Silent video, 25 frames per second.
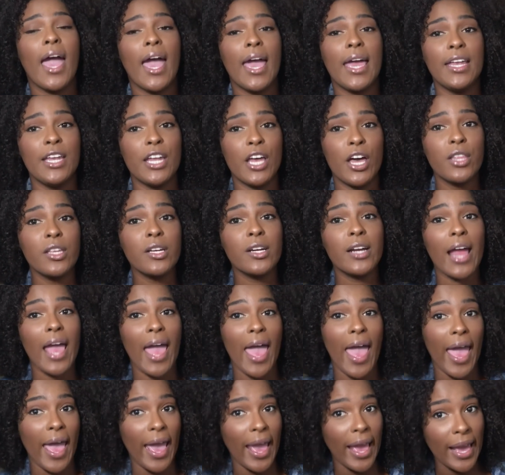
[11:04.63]
another
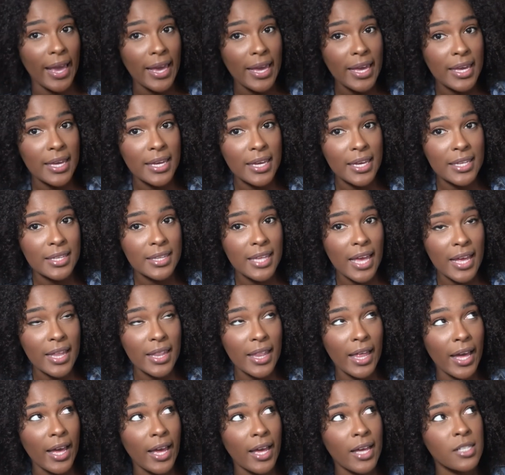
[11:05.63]
A in that
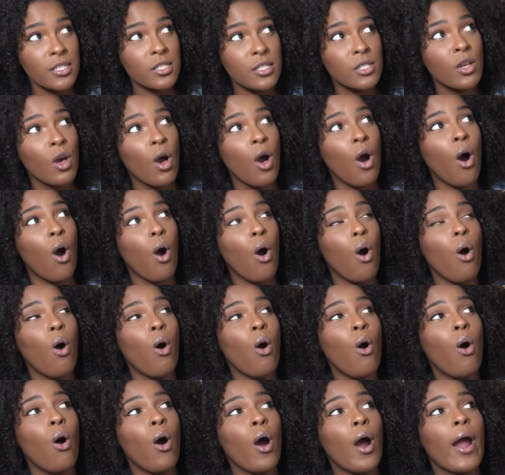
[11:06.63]
class
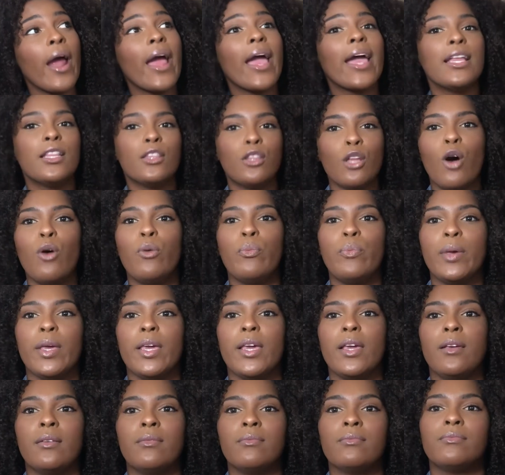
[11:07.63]
or a low
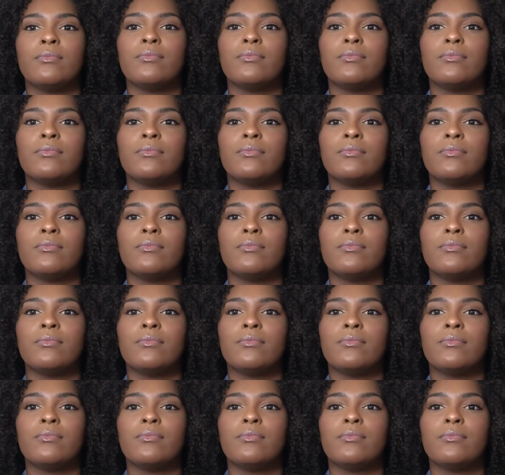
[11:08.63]
B.